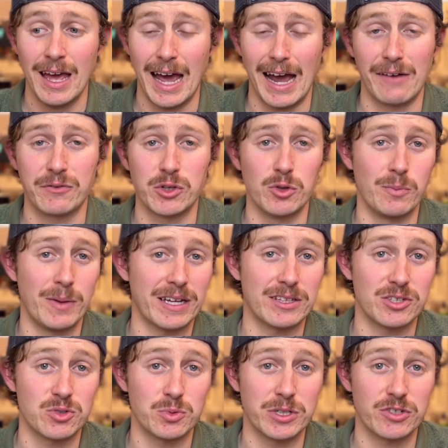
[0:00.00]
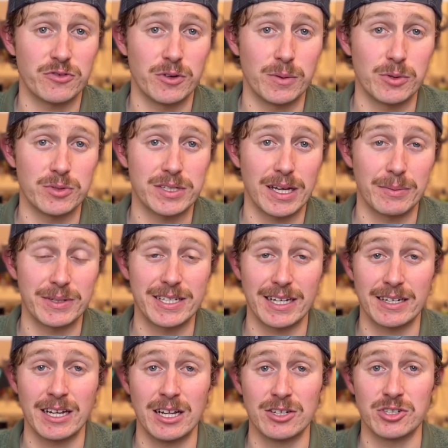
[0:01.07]
After you make the switch from those type of
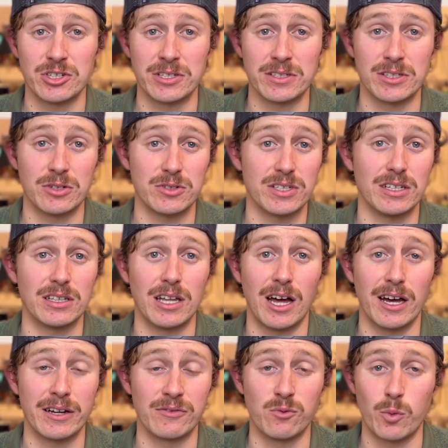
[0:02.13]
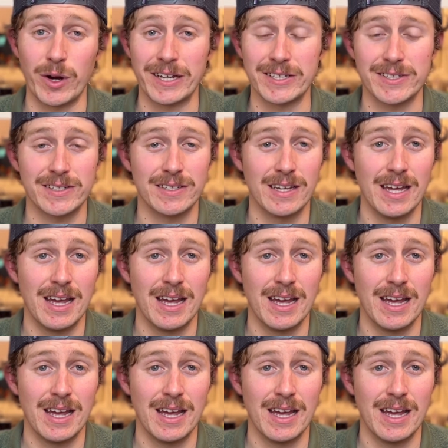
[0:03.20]
technologies, there's a lot of waste